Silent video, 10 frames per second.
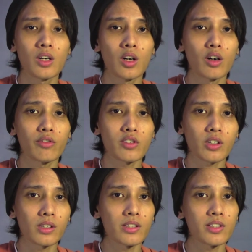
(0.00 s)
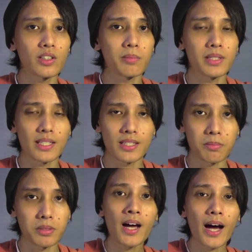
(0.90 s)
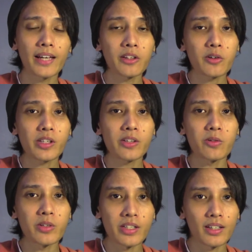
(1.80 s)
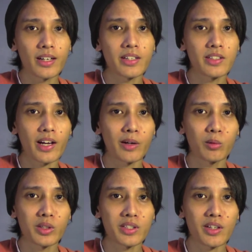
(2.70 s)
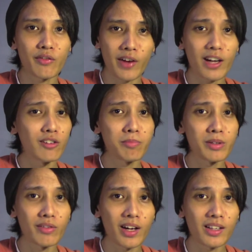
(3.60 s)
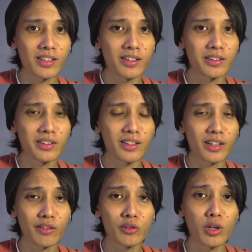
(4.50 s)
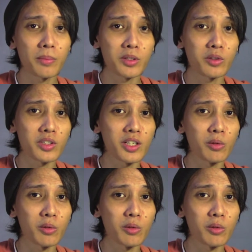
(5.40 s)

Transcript: of Chocolisa, Mississippi. I didn't really realize I was a fan of P-Valley until like a few episodes in,